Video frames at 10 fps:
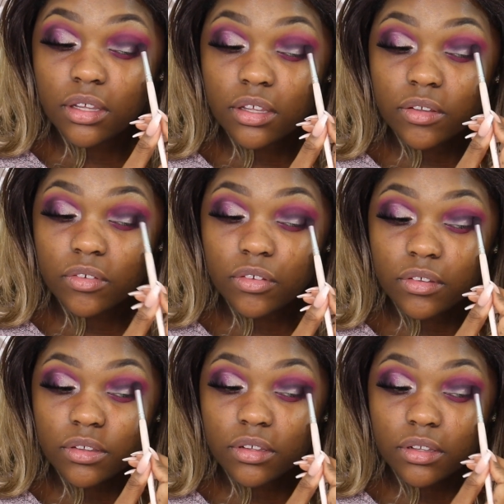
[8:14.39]
And
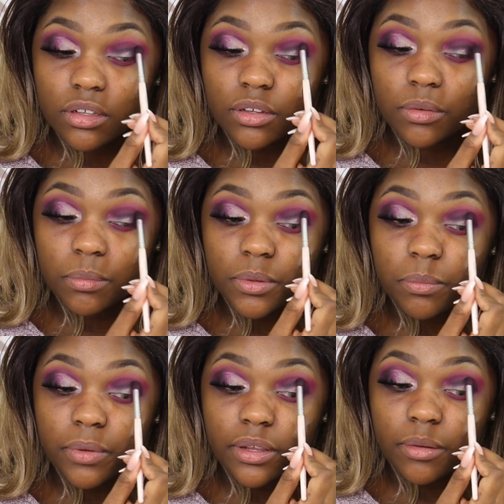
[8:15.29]
just a little
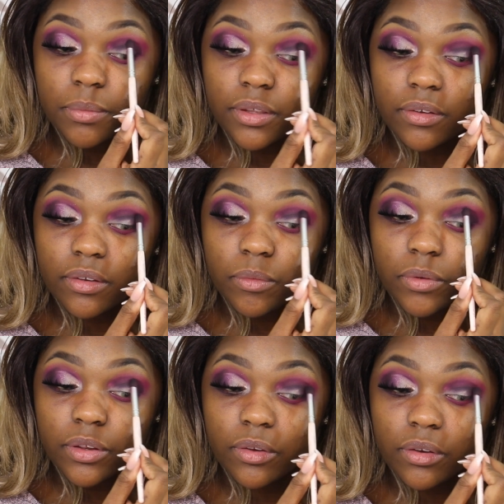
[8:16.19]
bit bring it up here
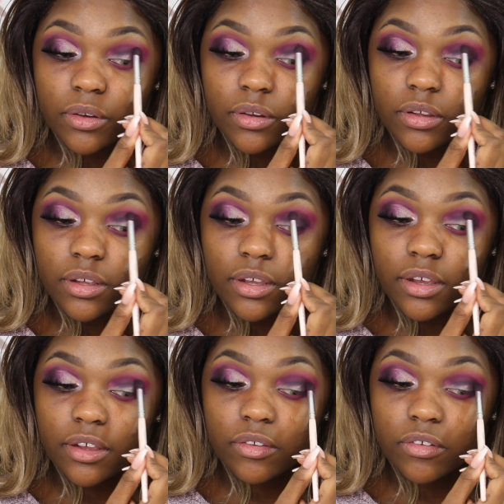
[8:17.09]
where your
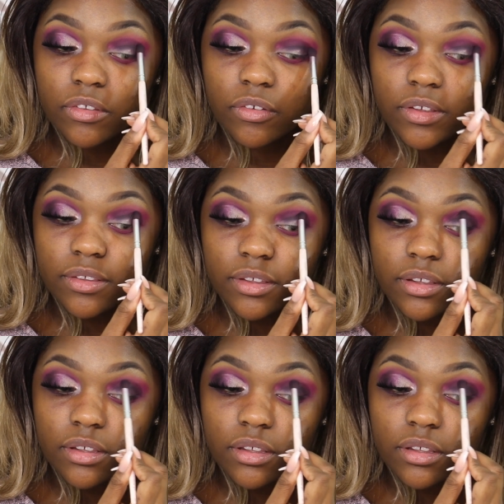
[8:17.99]
eye starts to crease.